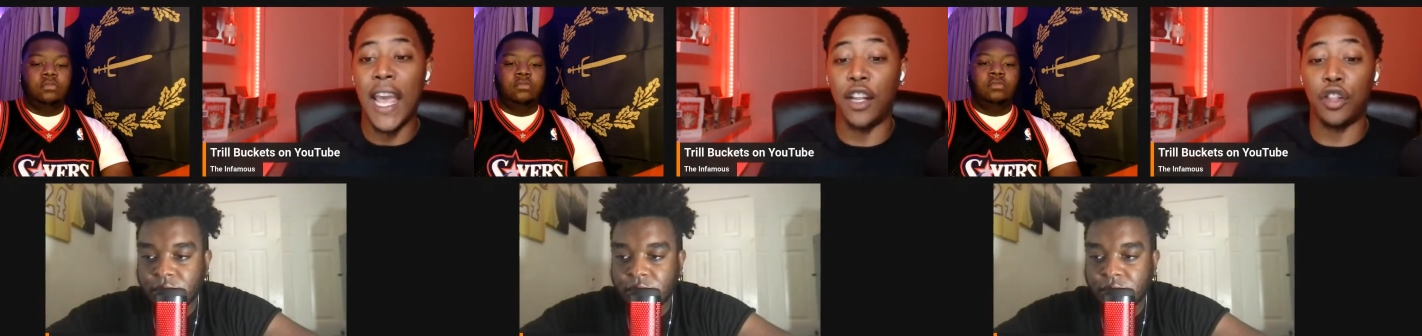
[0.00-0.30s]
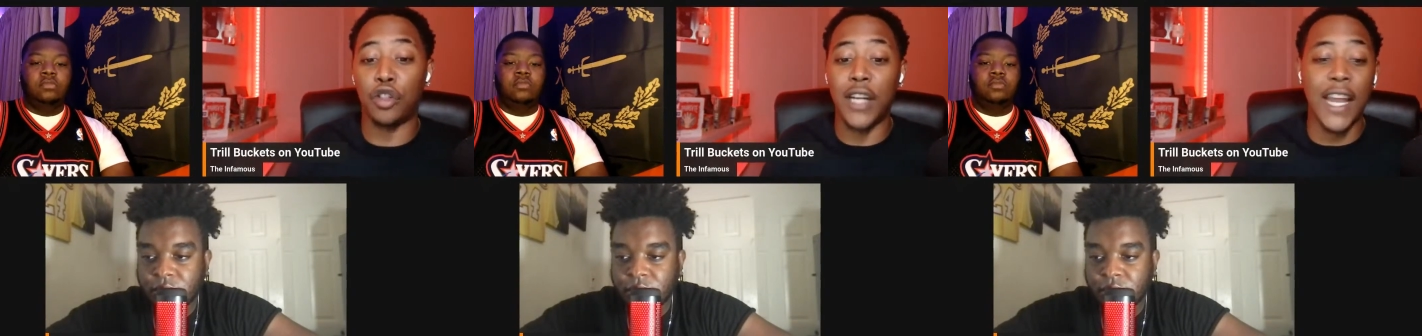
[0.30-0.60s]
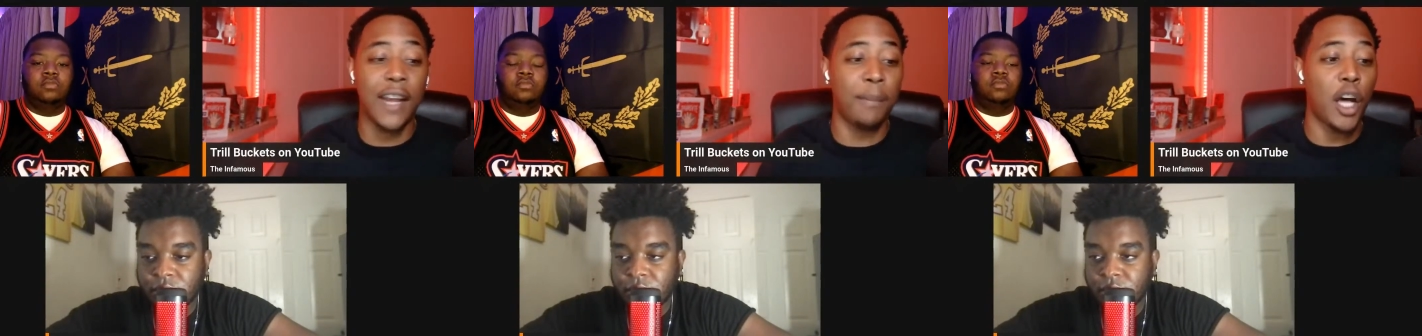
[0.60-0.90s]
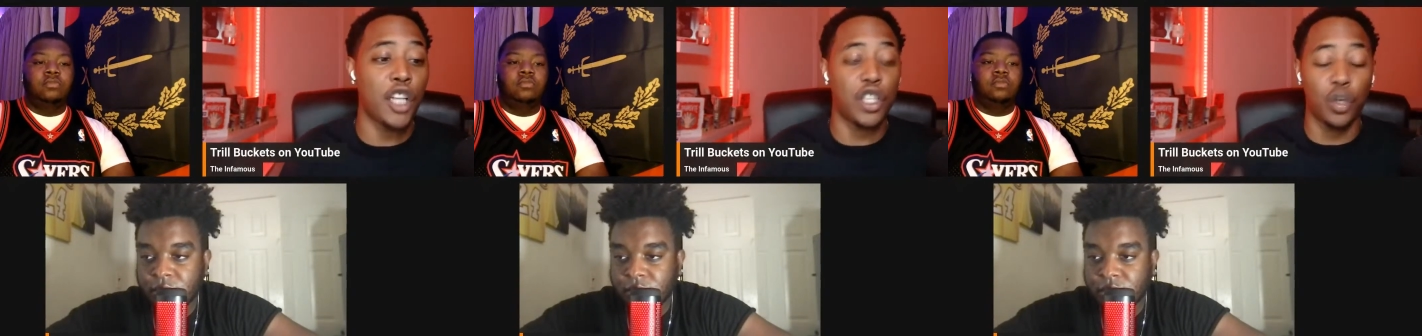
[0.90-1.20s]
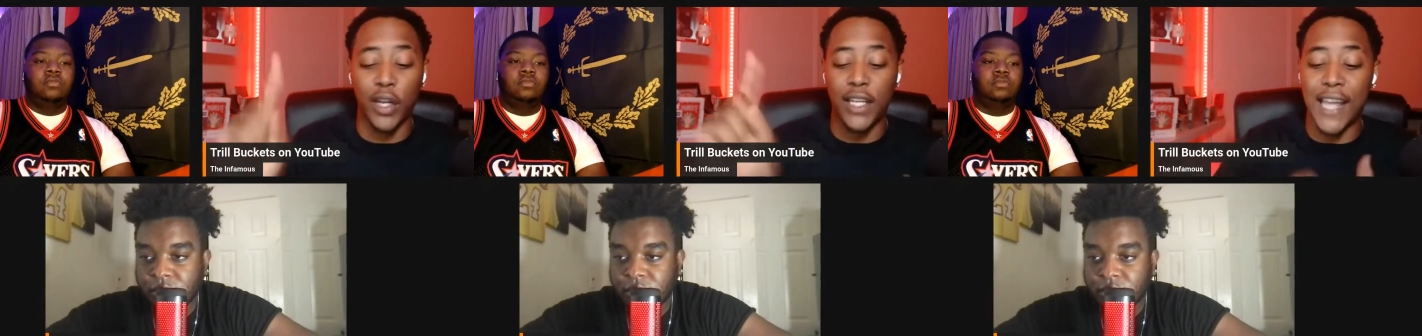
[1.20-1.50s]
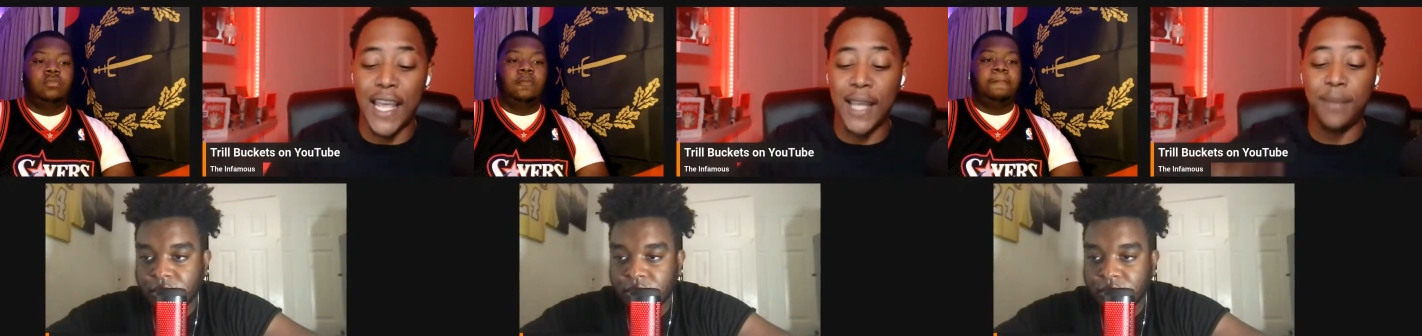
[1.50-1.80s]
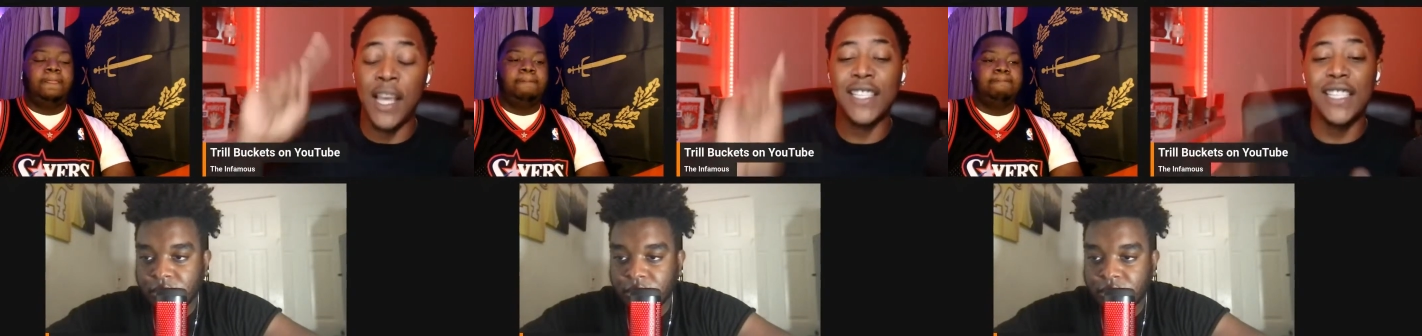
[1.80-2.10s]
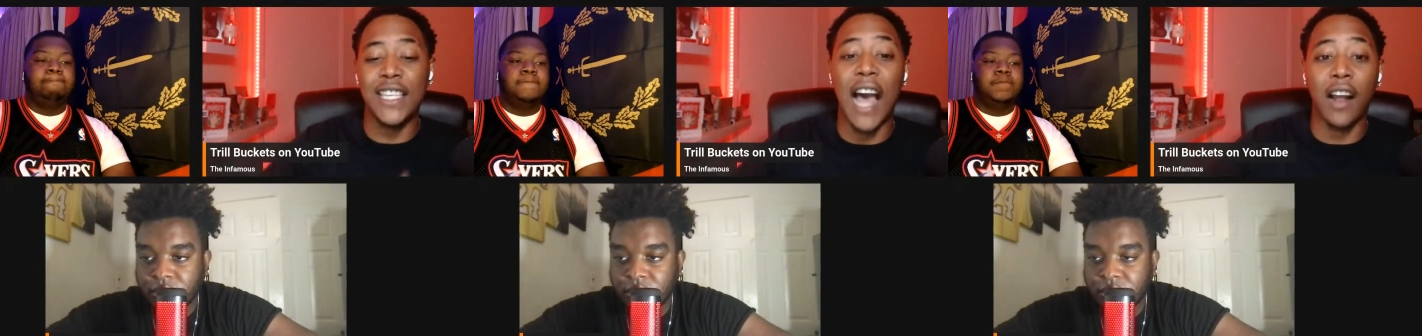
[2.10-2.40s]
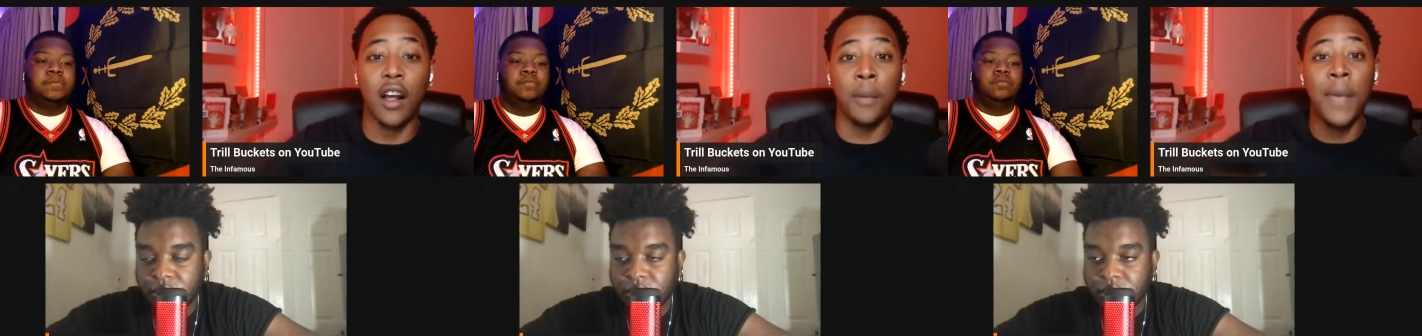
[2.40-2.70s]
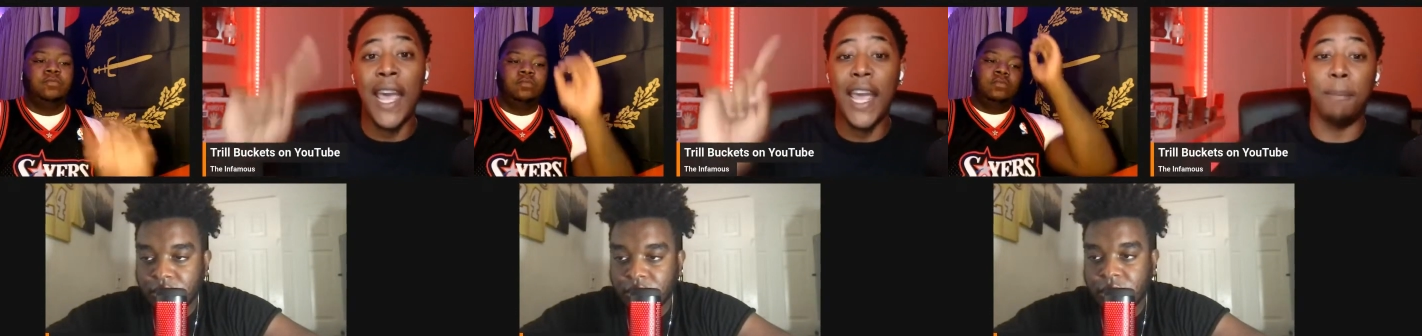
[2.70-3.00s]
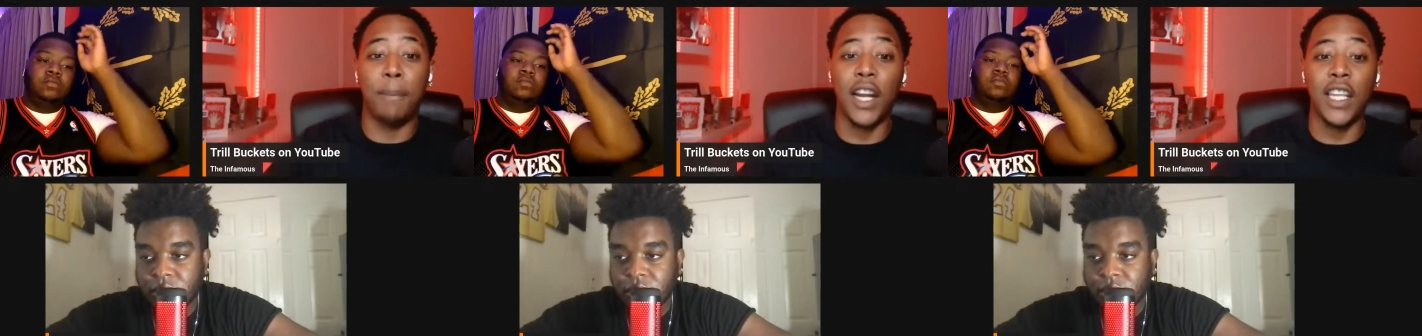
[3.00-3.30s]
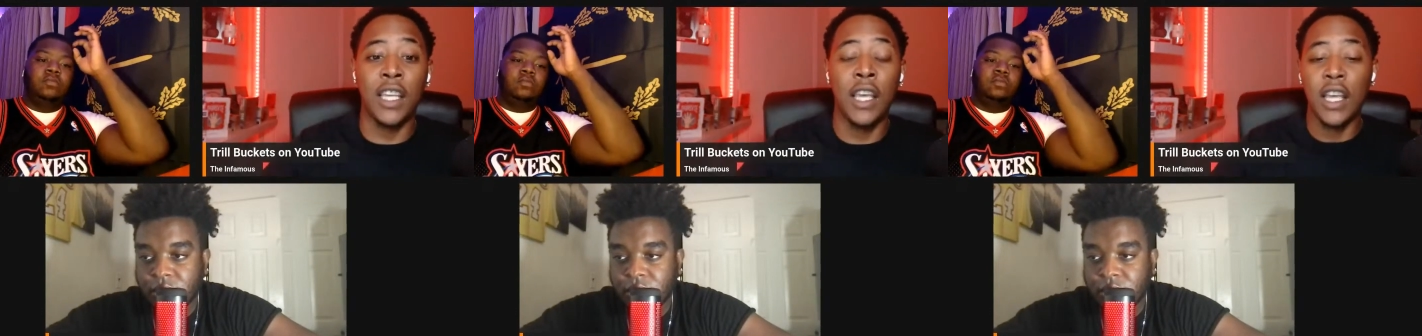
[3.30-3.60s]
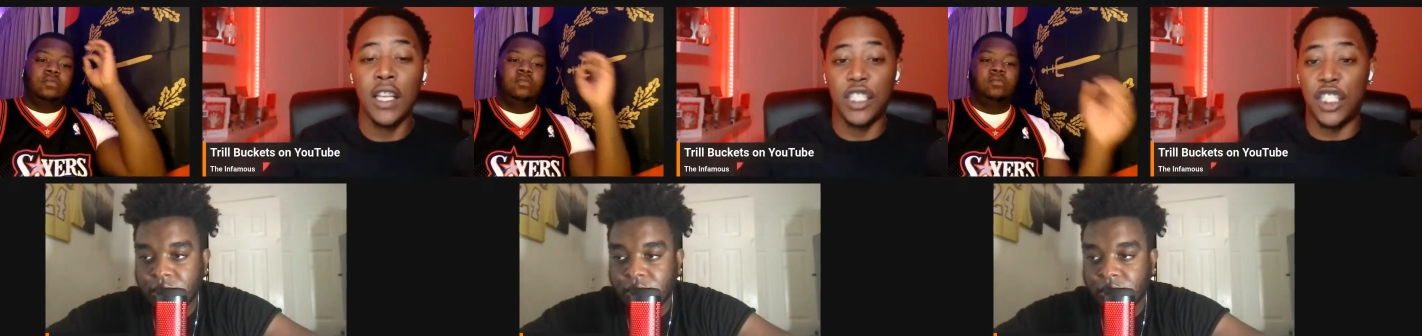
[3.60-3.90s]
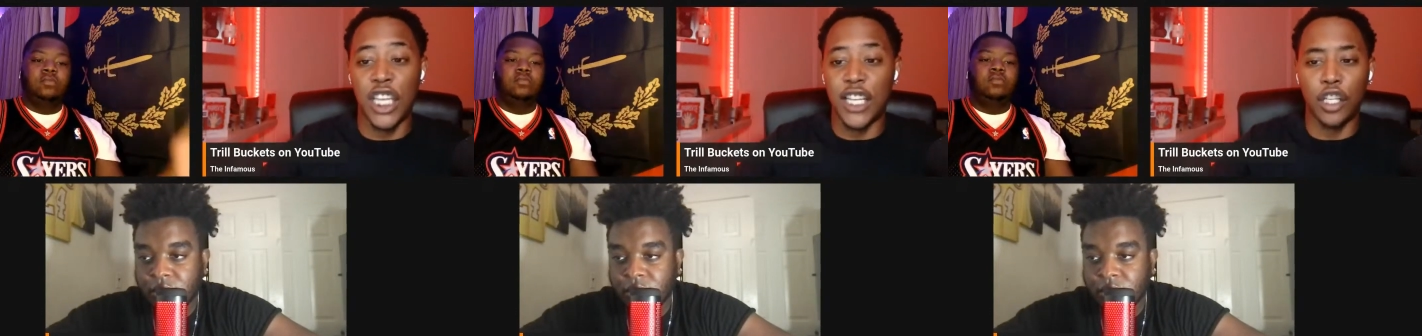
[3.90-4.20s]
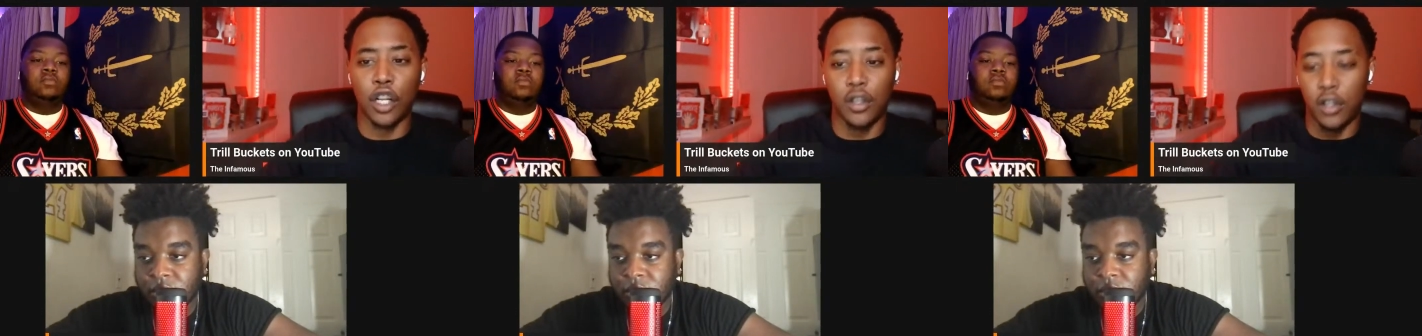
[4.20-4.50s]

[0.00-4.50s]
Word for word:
Speaker 1: and a three-headed monster with Dame, Siakam, and Buddy just